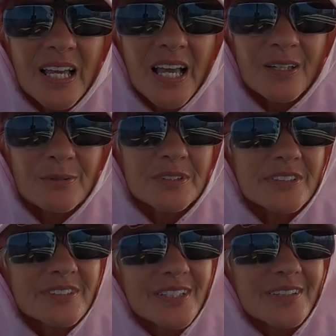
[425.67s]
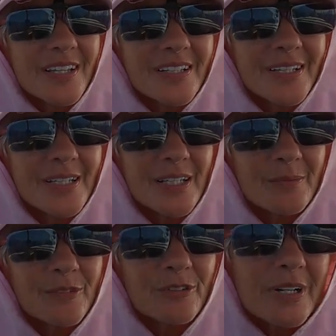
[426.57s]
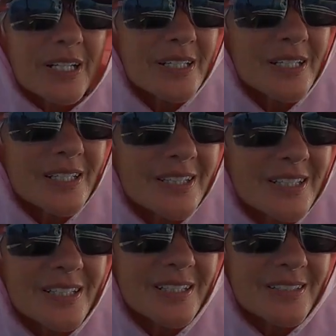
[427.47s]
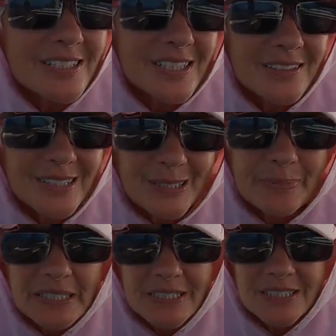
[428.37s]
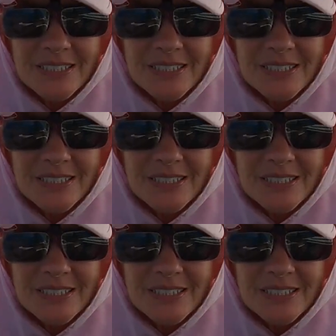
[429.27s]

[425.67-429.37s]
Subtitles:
I will say that I am dreading the night a little bit